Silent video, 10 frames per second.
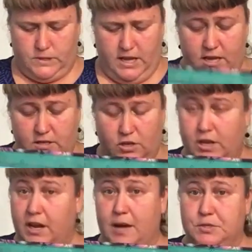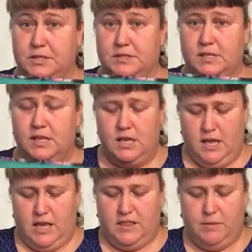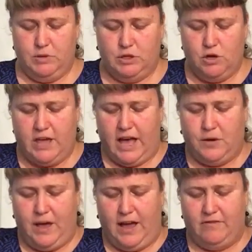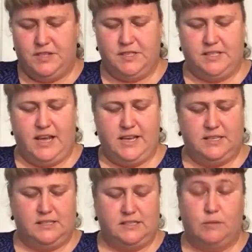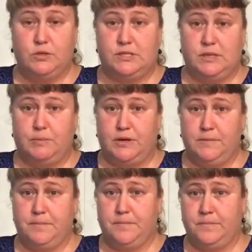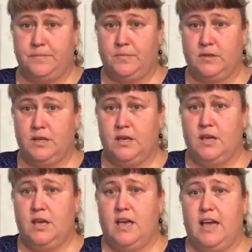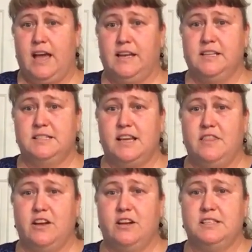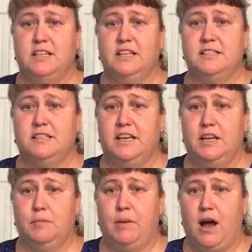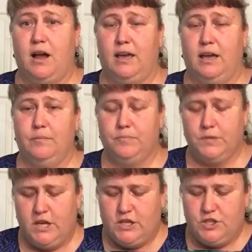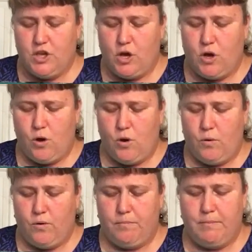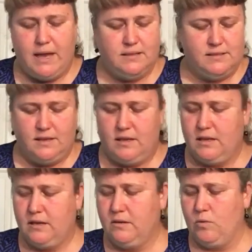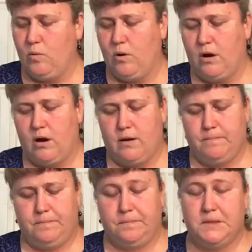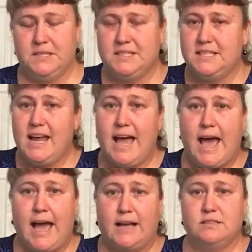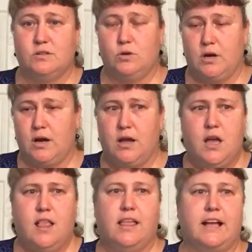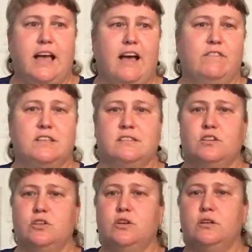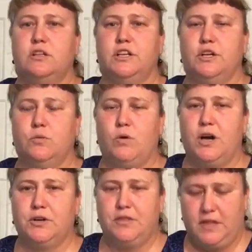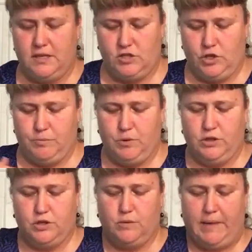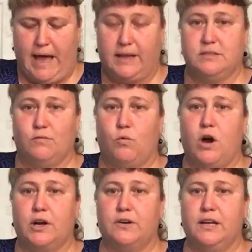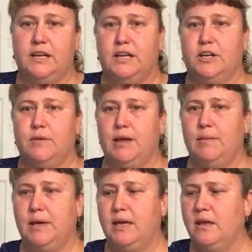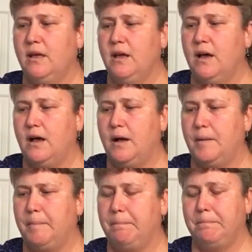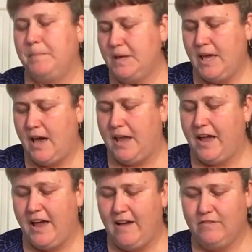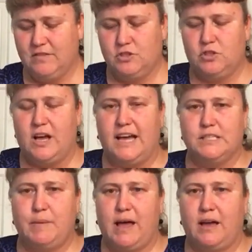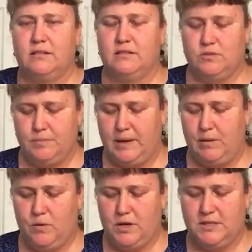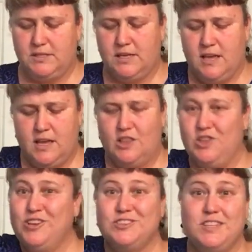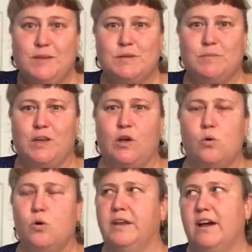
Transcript: And you got options. Then below that, you have this nice double zipper. And inside there, it's an insulated pocket. So medicine or snacks or like I have these little clear water things. You can put little packets of water in here maybe. Um, but yeah, and I have little ice pack, little baby ones just keep something cool.